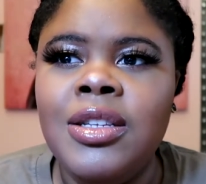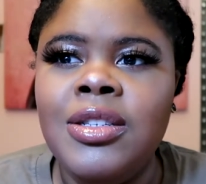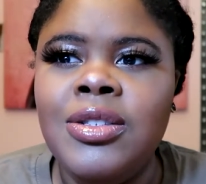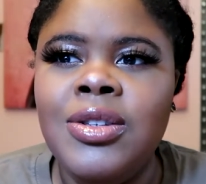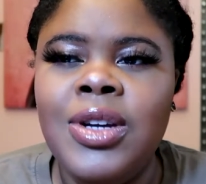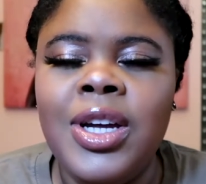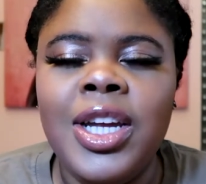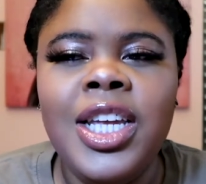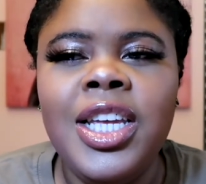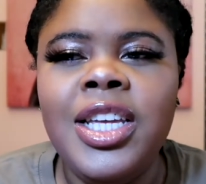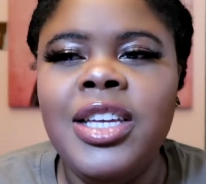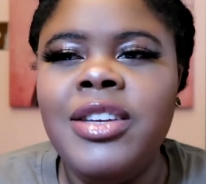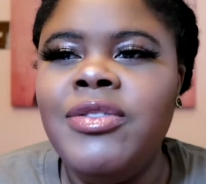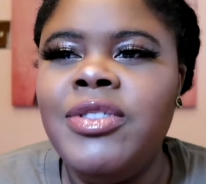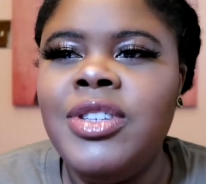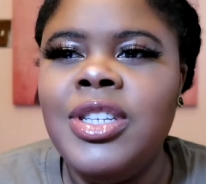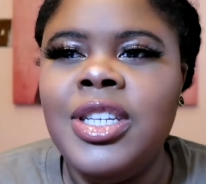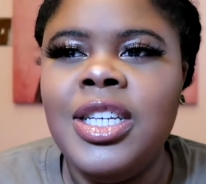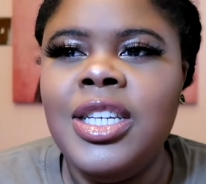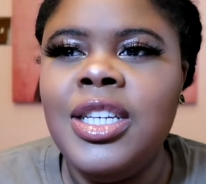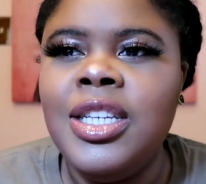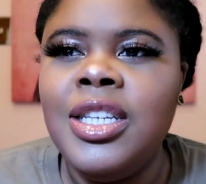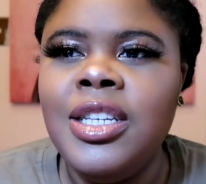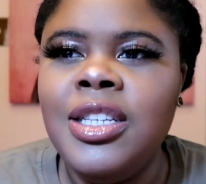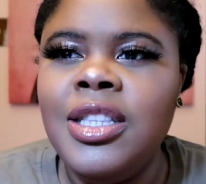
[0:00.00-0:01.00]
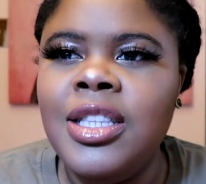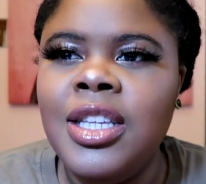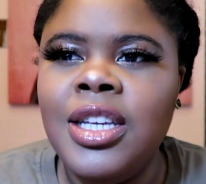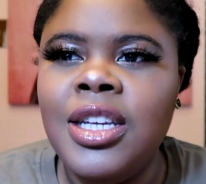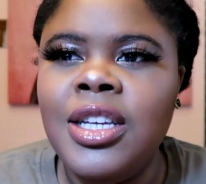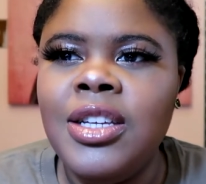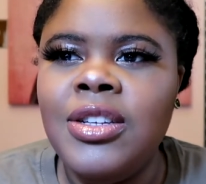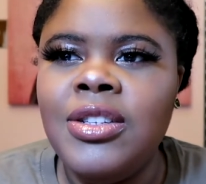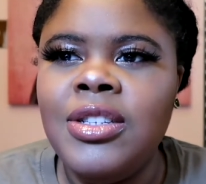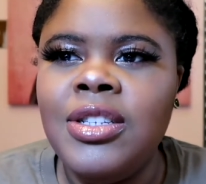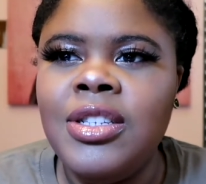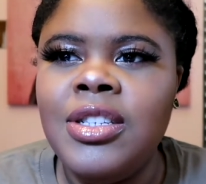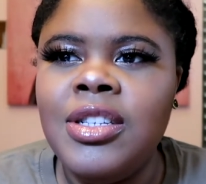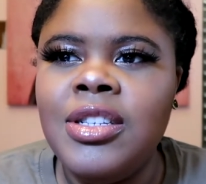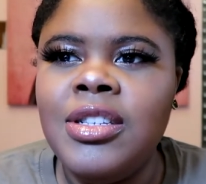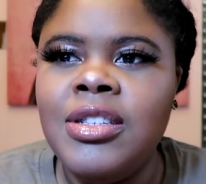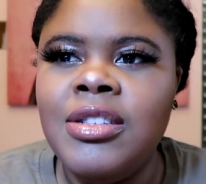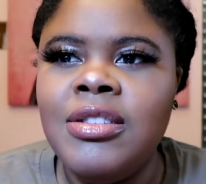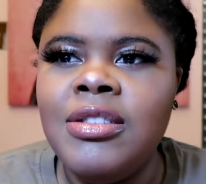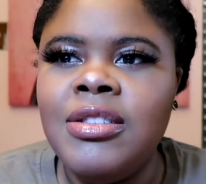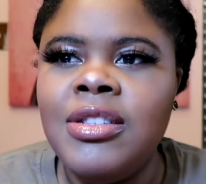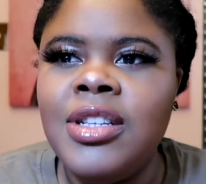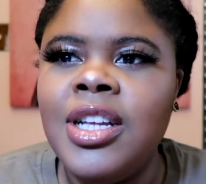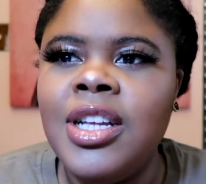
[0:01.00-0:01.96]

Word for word: do i even eat anything else